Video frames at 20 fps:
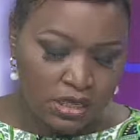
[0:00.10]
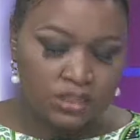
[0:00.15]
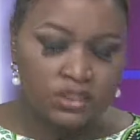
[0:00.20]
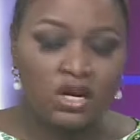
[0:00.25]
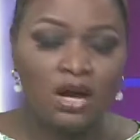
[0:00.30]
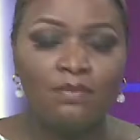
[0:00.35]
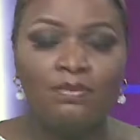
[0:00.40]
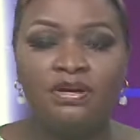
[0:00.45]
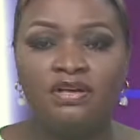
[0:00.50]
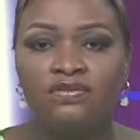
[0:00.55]

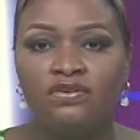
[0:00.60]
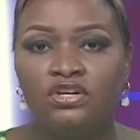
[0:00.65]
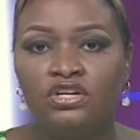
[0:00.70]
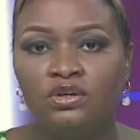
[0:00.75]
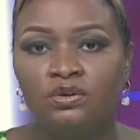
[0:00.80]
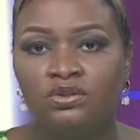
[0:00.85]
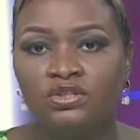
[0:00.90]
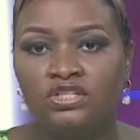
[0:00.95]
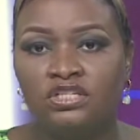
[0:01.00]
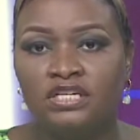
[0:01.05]
Topping the
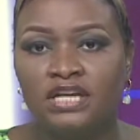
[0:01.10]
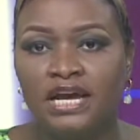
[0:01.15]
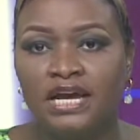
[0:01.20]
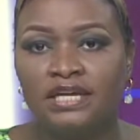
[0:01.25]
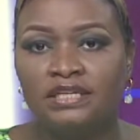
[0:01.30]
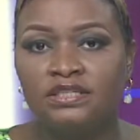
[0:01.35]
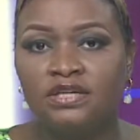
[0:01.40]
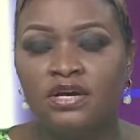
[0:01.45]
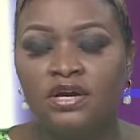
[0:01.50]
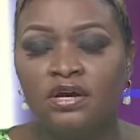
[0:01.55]
news
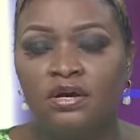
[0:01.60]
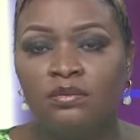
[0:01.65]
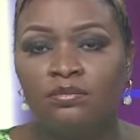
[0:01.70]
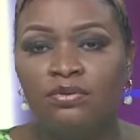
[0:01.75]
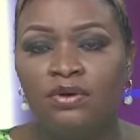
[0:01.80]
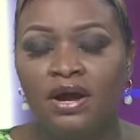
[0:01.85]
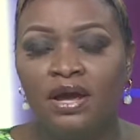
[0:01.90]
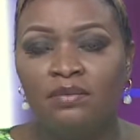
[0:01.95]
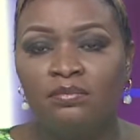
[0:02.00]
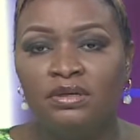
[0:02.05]
tonight,
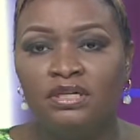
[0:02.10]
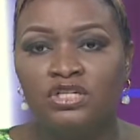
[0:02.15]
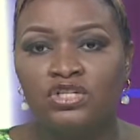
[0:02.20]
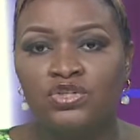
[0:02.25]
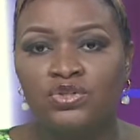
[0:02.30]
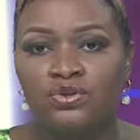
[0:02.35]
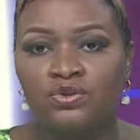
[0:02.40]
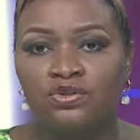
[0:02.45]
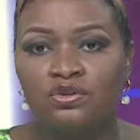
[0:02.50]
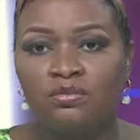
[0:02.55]
Prime
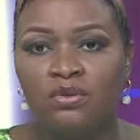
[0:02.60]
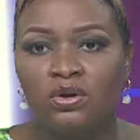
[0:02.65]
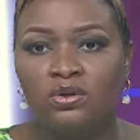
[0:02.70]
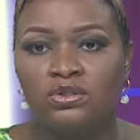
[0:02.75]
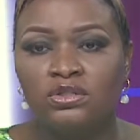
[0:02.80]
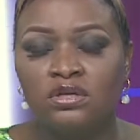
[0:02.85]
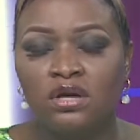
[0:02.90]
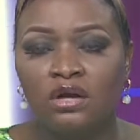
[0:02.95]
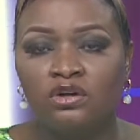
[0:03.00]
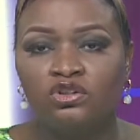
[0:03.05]
Minister, the
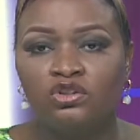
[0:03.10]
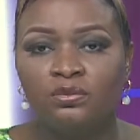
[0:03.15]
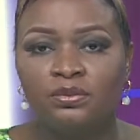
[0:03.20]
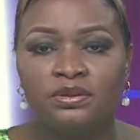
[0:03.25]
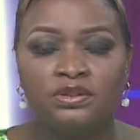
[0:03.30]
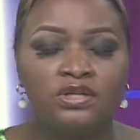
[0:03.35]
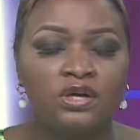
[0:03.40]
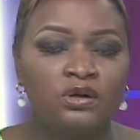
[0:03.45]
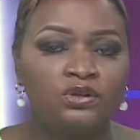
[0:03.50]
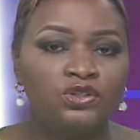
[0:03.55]
Most
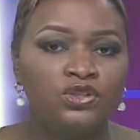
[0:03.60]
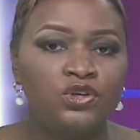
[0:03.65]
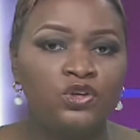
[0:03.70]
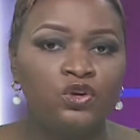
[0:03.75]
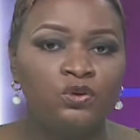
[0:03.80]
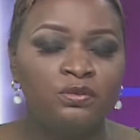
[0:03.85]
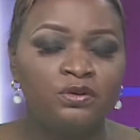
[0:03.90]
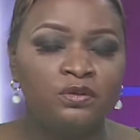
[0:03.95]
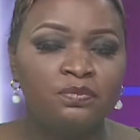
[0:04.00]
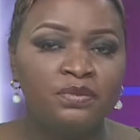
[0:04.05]
Honorable Dr.
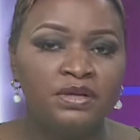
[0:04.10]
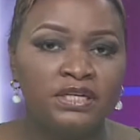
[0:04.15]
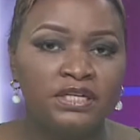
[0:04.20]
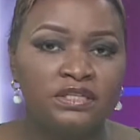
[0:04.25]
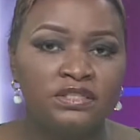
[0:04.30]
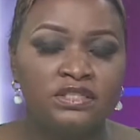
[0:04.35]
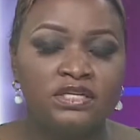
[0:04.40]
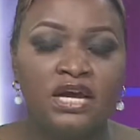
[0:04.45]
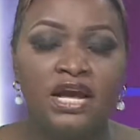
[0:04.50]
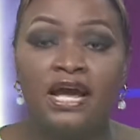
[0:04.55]
Hubert
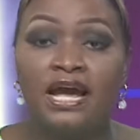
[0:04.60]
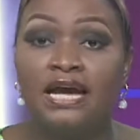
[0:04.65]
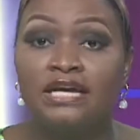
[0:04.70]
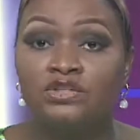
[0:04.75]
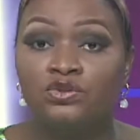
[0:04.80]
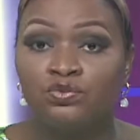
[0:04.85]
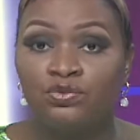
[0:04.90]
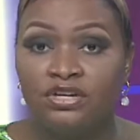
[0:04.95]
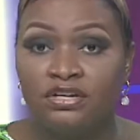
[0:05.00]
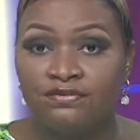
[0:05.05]
Minnis,
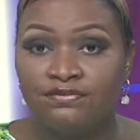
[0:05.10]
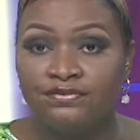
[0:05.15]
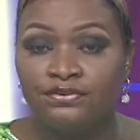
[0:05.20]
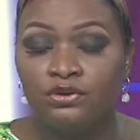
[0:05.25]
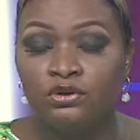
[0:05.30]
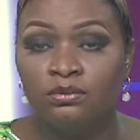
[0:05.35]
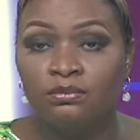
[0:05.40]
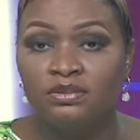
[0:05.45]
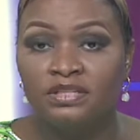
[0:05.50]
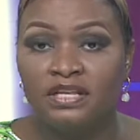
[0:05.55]
has
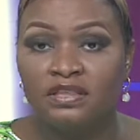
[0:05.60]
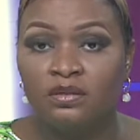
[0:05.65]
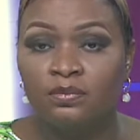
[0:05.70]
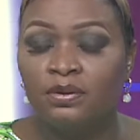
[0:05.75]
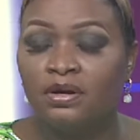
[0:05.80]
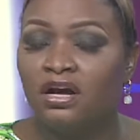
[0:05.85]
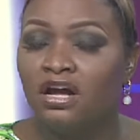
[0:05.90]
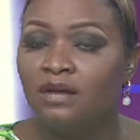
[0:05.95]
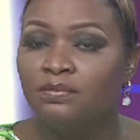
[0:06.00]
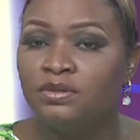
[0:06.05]
reaffirmed that the
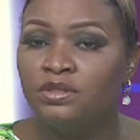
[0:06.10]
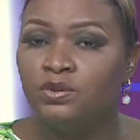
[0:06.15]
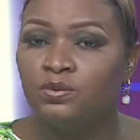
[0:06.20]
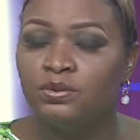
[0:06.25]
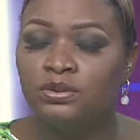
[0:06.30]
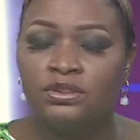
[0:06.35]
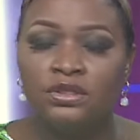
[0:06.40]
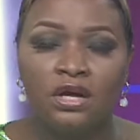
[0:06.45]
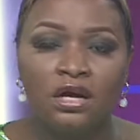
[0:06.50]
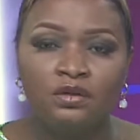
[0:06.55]
Bahamas
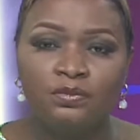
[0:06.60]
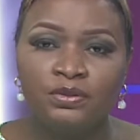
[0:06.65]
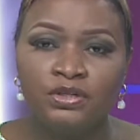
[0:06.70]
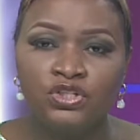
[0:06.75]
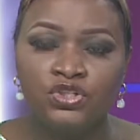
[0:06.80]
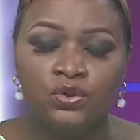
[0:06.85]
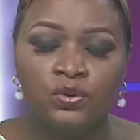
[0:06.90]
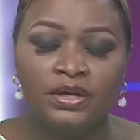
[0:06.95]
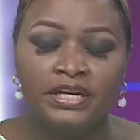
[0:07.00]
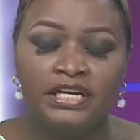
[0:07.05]
will not be
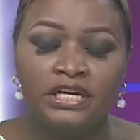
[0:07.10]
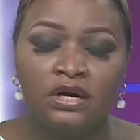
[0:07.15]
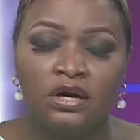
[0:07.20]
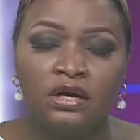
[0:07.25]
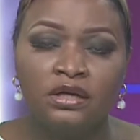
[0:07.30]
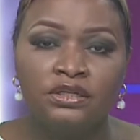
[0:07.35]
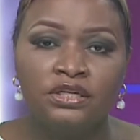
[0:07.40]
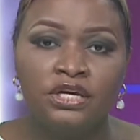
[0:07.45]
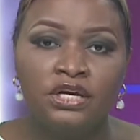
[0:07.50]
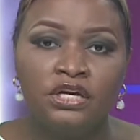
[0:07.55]
joining
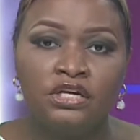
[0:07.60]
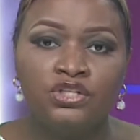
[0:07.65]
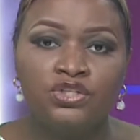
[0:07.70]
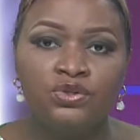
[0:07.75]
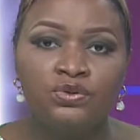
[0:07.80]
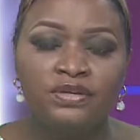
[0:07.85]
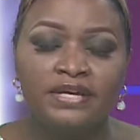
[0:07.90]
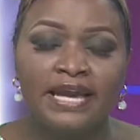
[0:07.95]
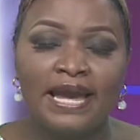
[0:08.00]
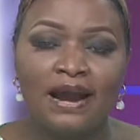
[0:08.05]
on
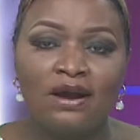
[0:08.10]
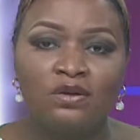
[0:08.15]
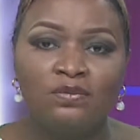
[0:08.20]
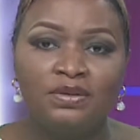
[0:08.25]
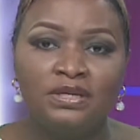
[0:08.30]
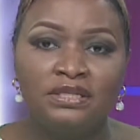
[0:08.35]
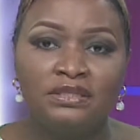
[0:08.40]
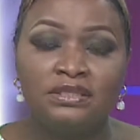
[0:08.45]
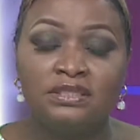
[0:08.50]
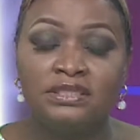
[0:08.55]
to the
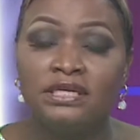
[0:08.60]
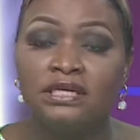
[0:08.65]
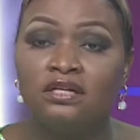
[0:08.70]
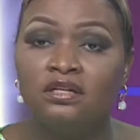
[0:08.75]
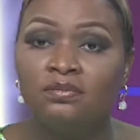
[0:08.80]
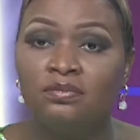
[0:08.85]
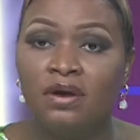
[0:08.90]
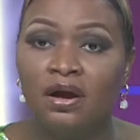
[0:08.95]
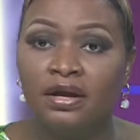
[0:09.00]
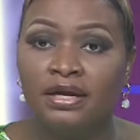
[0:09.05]
Caribbean
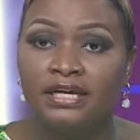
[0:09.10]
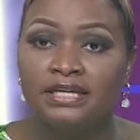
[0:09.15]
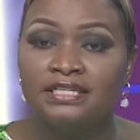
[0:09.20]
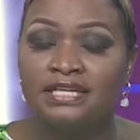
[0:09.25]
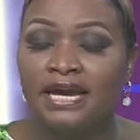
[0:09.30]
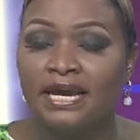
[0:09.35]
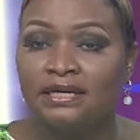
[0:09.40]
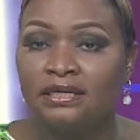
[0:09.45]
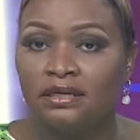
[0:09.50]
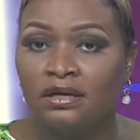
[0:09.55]
single market
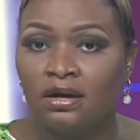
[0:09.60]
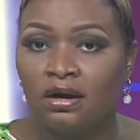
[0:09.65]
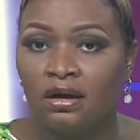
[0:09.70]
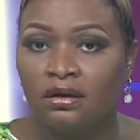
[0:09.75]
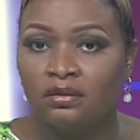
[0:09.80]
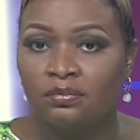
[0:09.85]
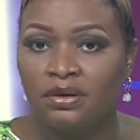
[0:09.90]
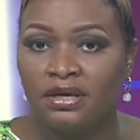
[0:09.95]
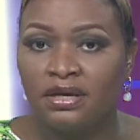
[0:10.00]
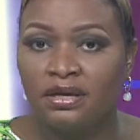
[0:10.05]
and
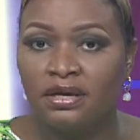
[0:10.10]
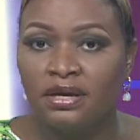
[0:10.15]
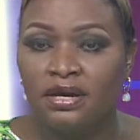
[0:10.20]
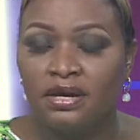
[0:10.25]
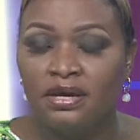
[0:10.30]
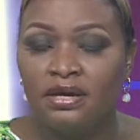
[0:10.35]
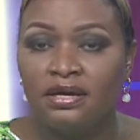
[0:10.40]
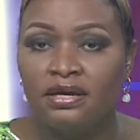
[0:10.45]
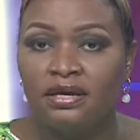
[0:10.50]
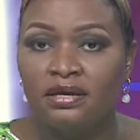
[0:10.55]
economy.
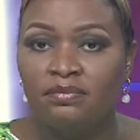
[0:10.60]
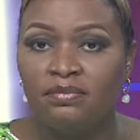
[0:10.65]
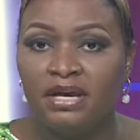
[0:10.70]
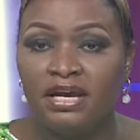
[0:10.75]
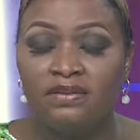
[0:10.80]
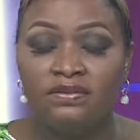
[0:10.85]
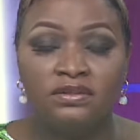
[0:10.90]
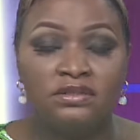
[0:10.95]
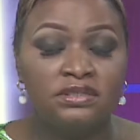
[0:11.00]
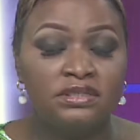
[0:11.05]
He
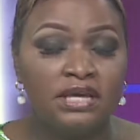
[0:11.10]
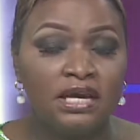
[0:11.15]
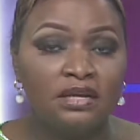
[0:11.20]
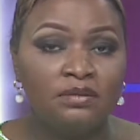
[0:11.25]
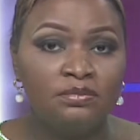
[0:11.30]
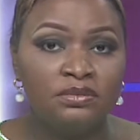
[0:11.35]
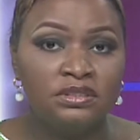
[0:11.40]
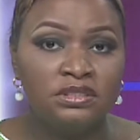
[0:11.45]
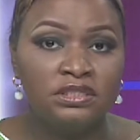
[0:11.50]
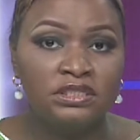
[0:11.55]
made the
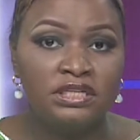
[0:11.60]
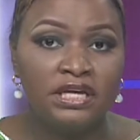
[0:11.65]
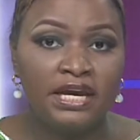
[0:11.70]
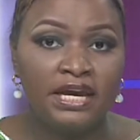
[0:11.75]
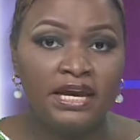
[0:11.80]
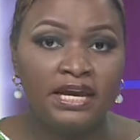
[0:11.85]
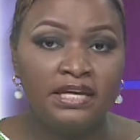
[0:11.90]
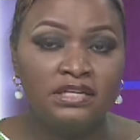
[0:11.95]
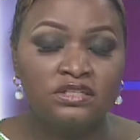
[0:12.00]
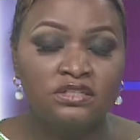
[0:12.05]
statement
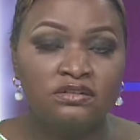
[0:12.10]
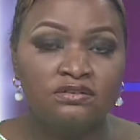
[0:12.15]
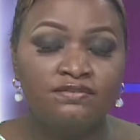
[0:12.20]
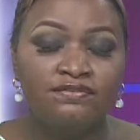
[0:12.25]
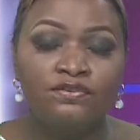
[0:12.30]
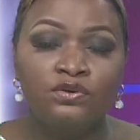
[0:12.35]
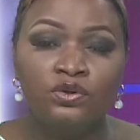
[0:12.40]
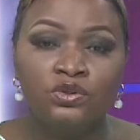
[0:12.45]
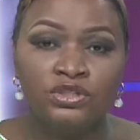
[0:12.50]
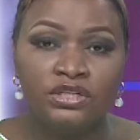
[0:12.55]
today as the
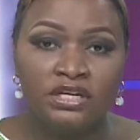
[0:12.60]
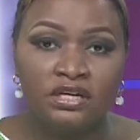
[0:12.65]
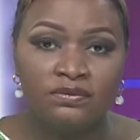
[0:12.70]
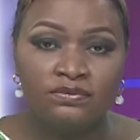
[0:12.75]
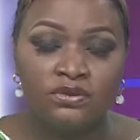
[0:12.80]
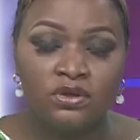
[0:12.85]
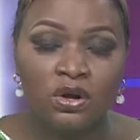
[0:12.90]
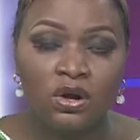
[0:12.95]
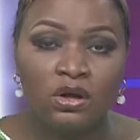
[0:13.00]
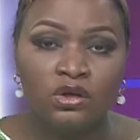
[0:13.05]
first day of
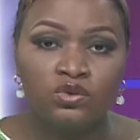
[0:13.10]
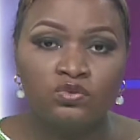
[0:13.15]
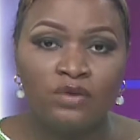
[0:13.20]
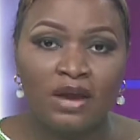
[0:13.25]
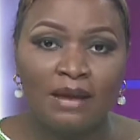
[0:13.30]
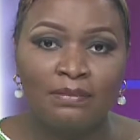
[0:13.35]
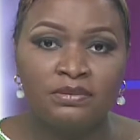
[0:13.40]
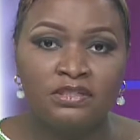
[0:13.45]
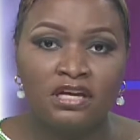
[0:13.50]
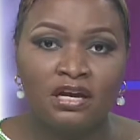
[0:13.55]
talks
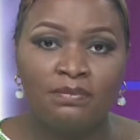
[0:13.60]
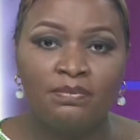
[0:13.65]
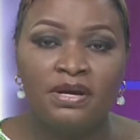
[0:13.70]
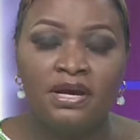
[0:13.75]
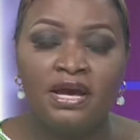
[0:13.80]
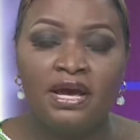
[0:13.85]
wrapped up